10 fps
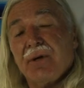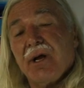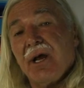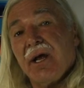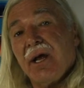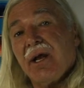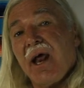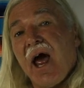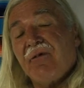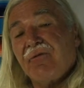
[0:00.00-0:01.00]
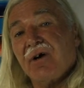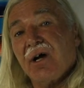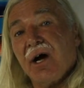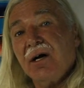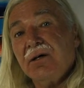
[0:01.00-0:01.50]
and
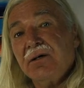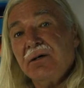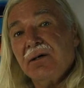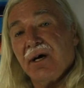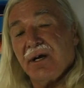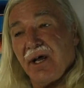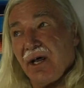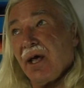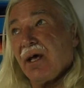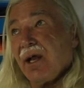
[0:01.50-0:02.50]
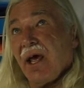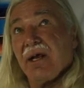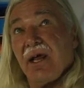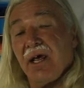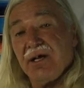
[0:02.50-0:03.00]
Africa and
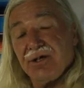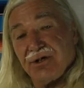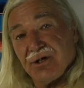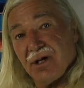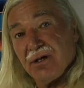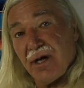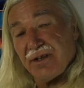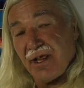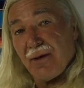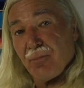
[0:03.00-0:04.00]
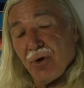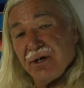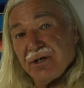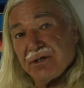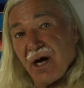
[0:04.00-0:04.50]
Asia at that
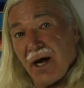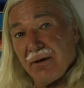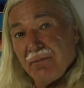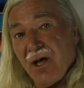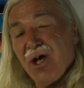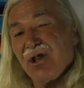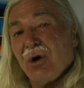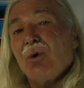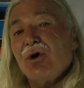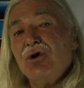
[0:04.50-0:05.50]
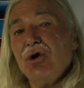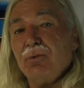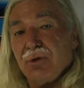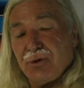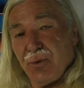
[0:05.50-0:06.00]
point in time. There were
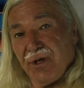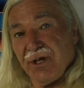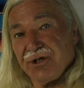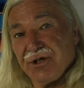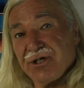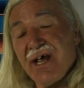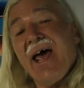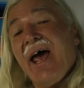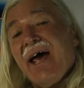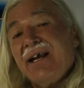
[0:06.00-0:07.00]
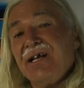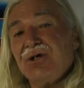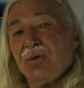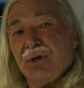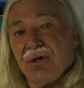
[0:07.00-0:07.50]
numerous religions, and
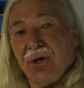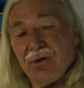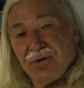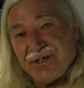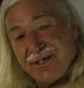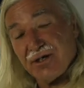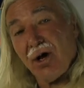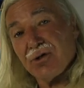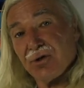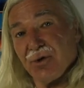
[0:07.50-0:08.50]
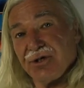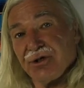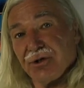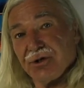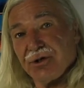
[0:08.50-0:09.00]
each one of those is also a
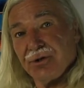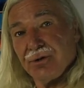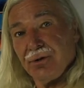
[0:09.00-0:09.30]
church.